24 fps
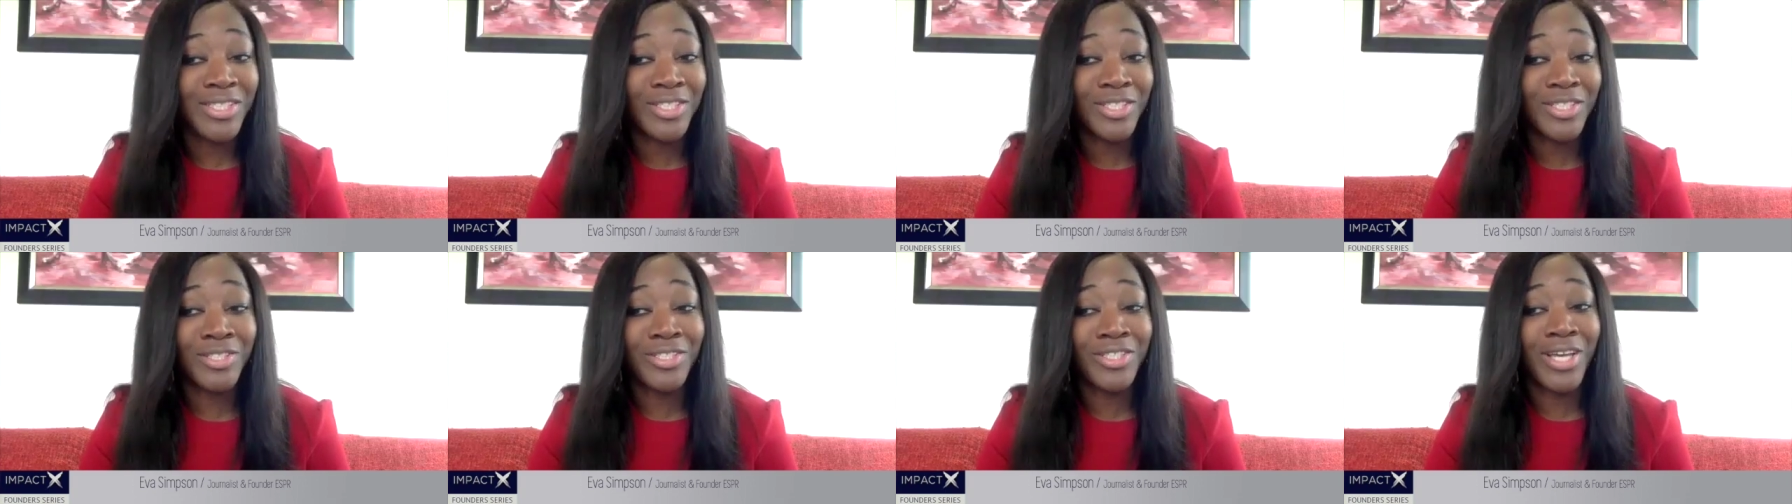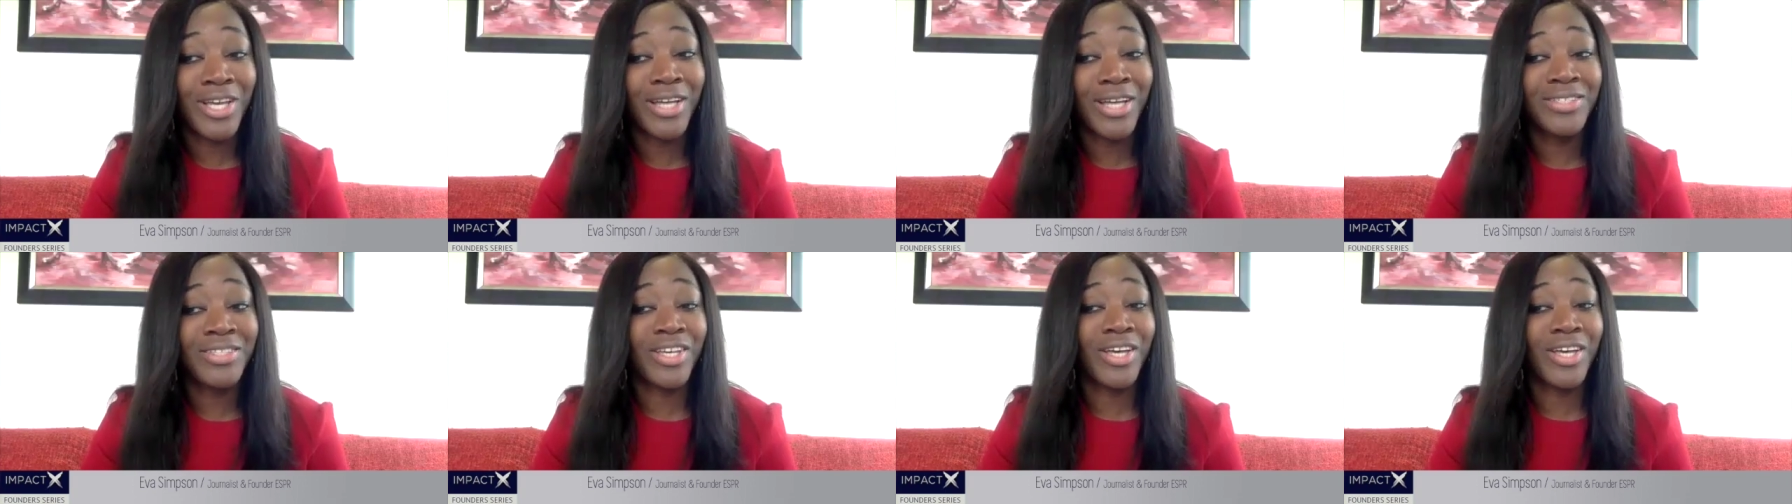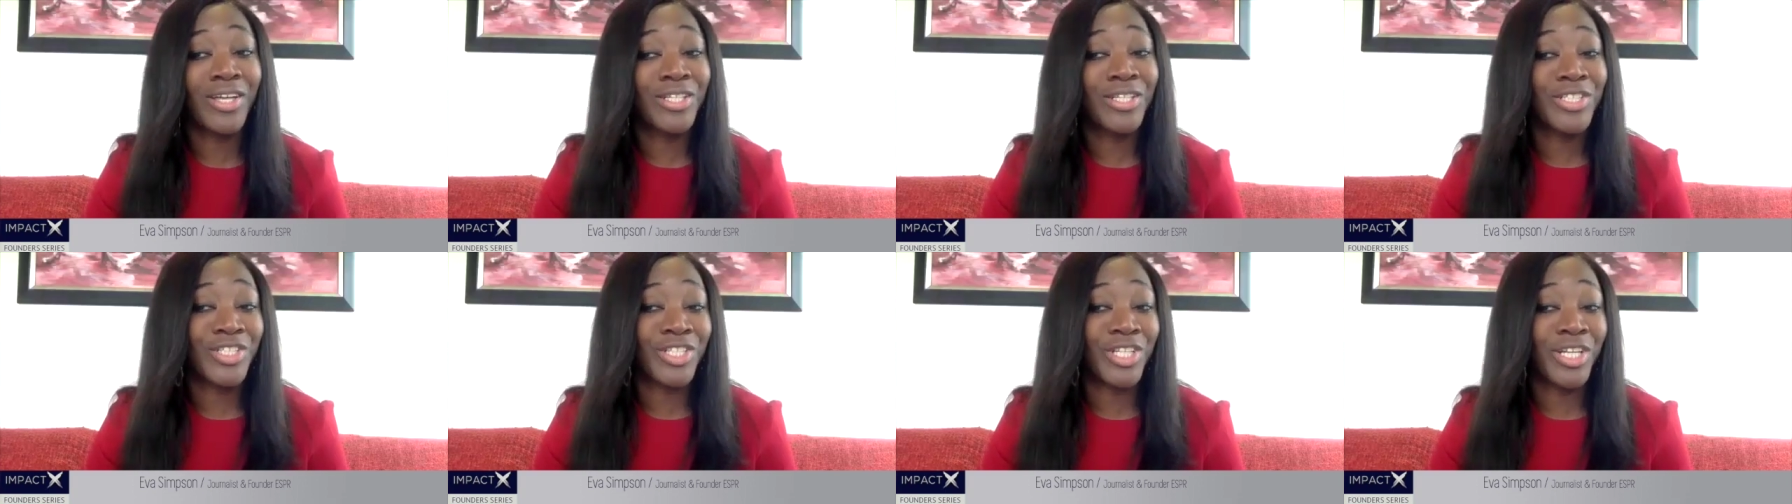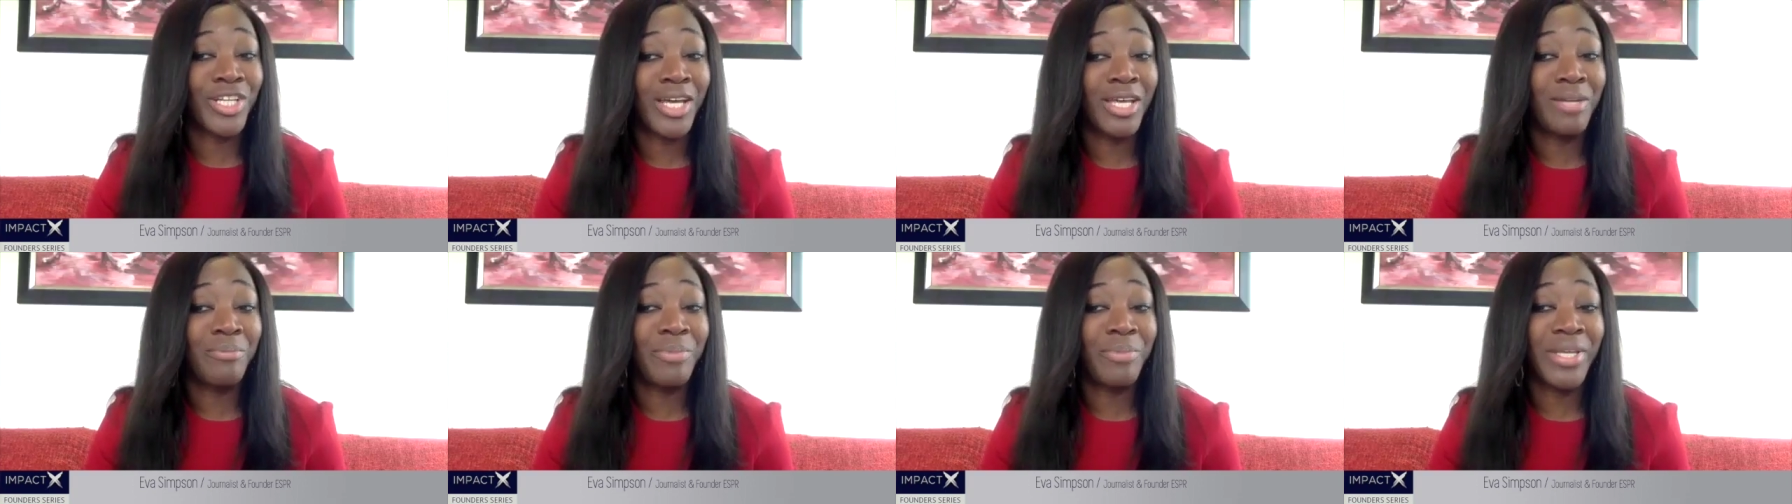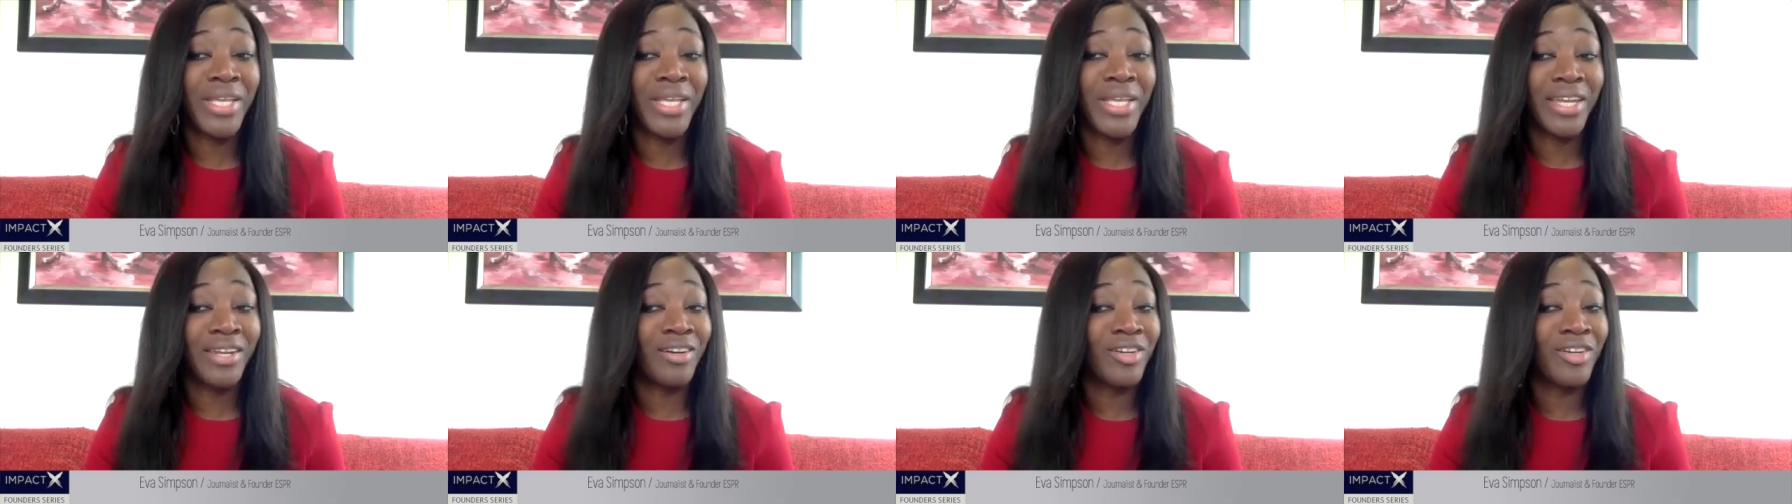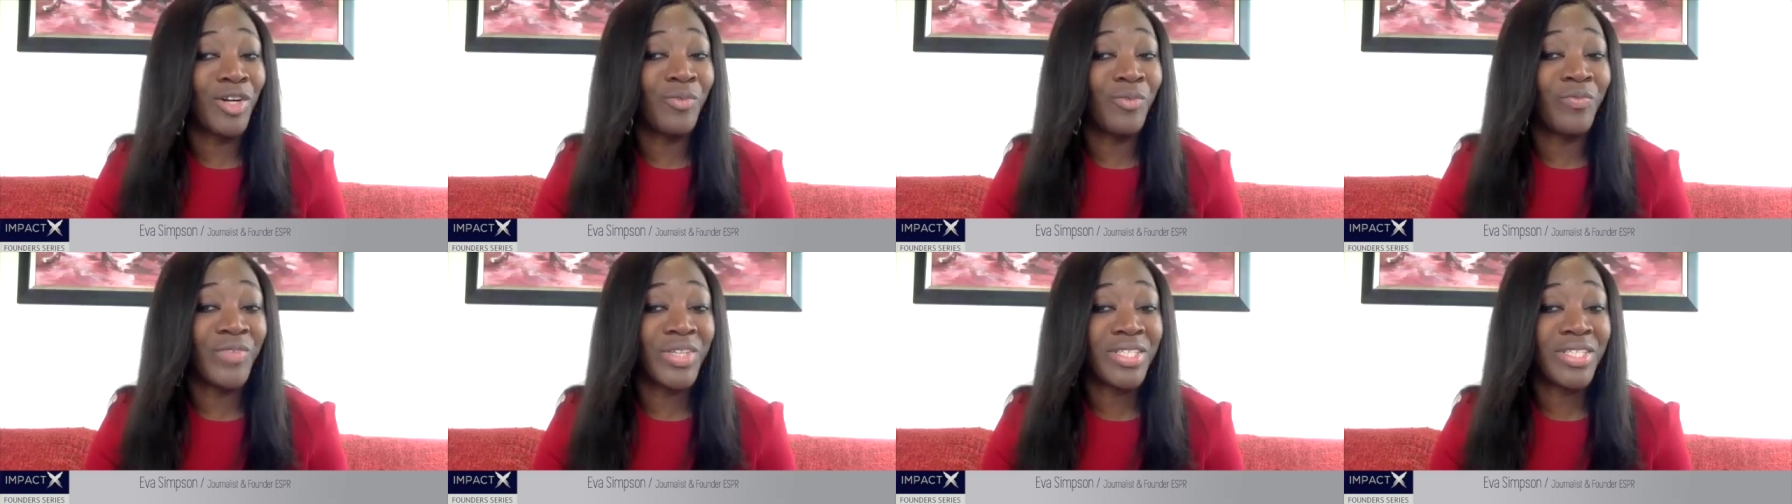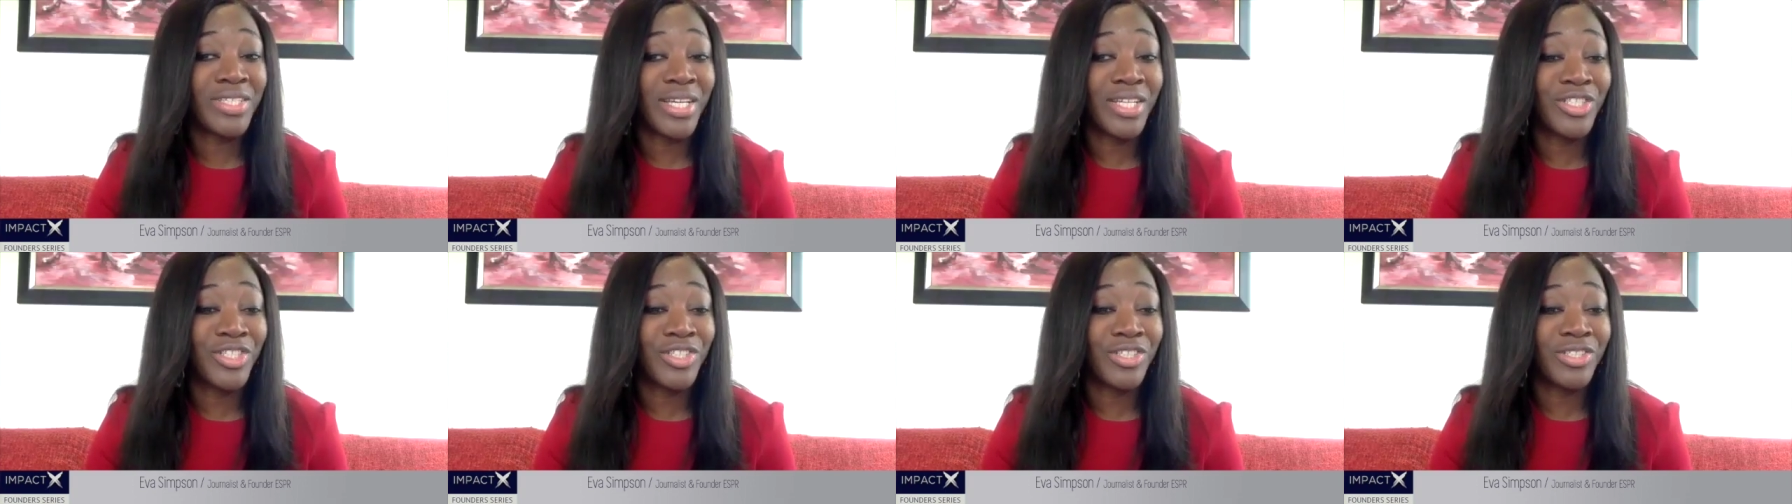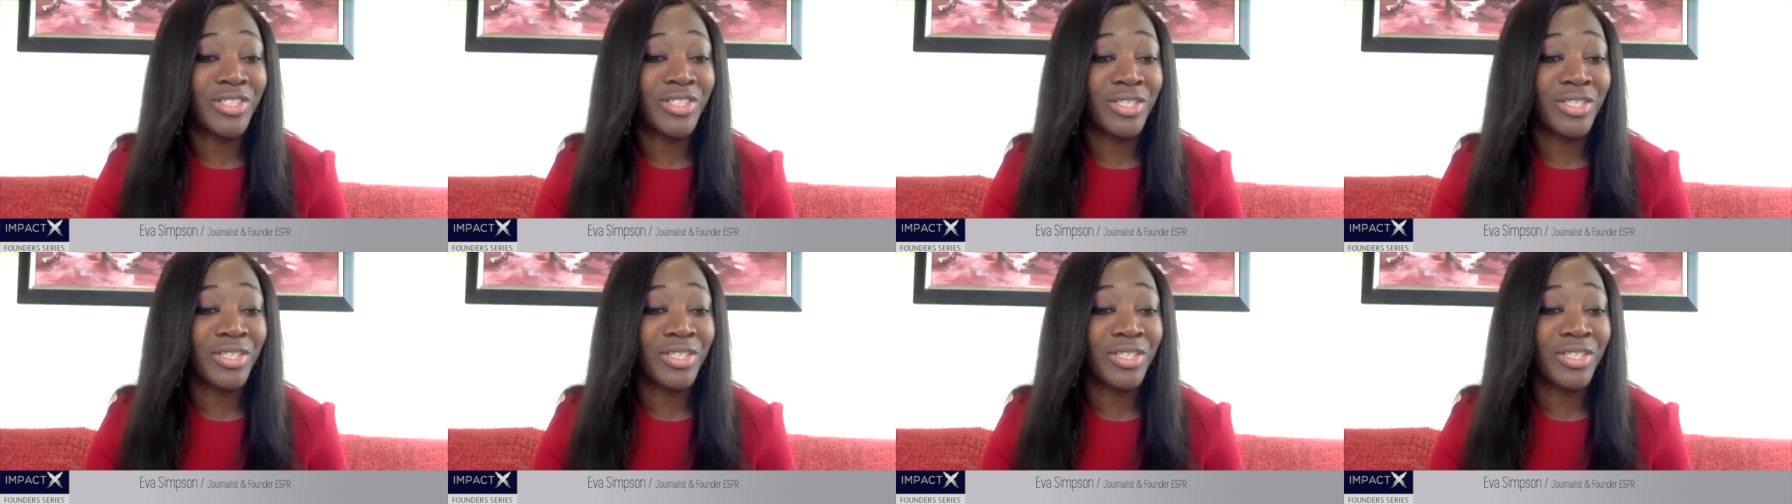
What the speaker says: to turn to Ursula and begin our conversation.